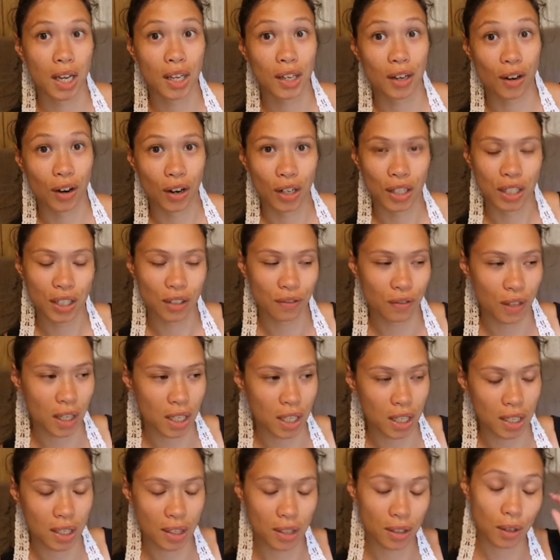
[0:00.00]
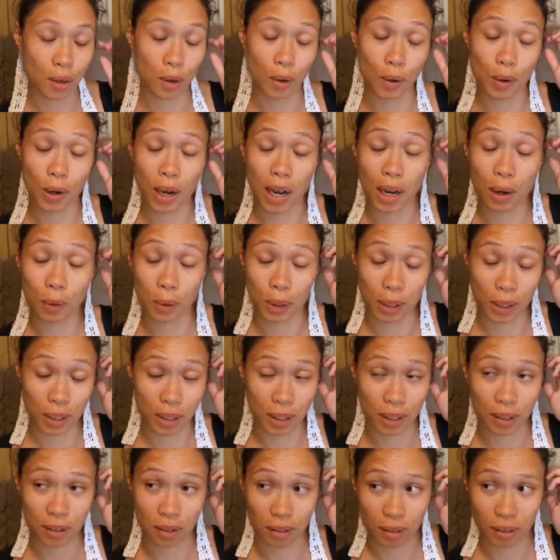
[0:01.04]
yards of this, so I
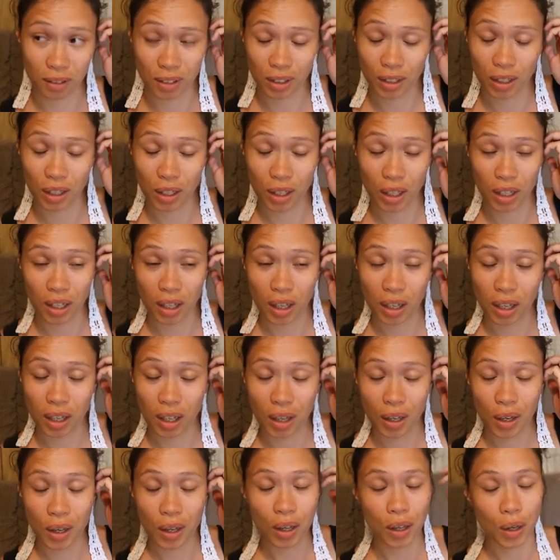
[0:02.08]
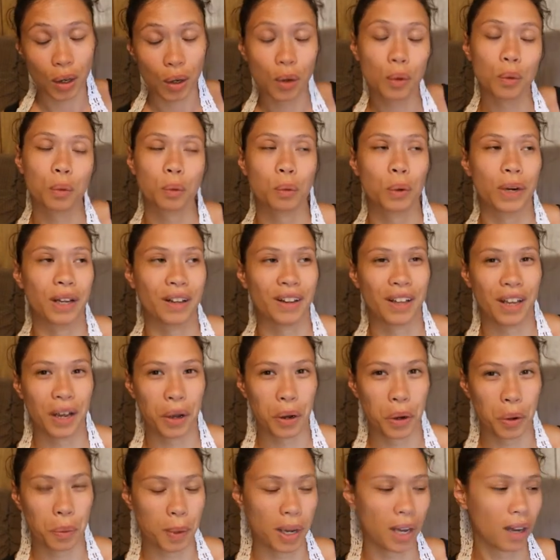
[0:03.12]
was really
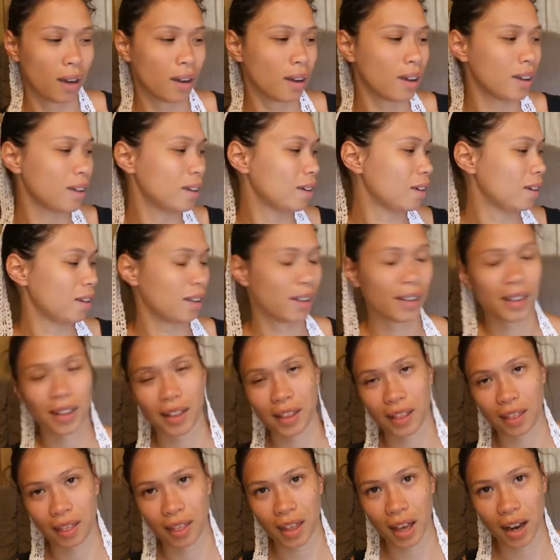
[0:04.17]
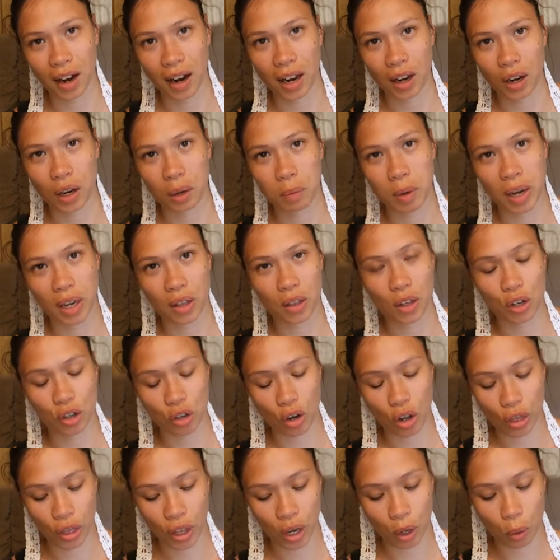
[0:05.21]
hoping that I could make the
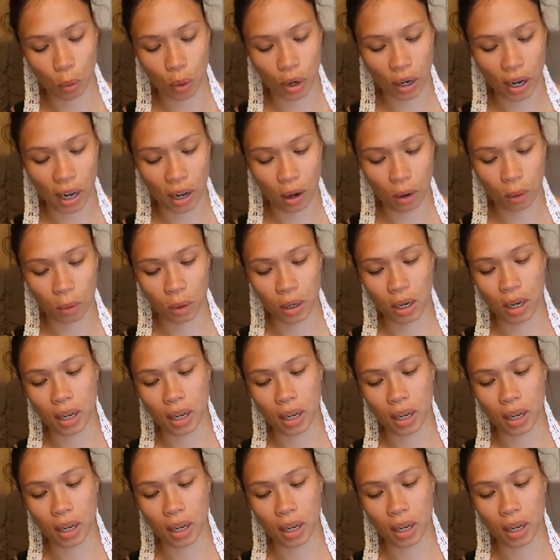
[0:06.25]
shawl thing work out.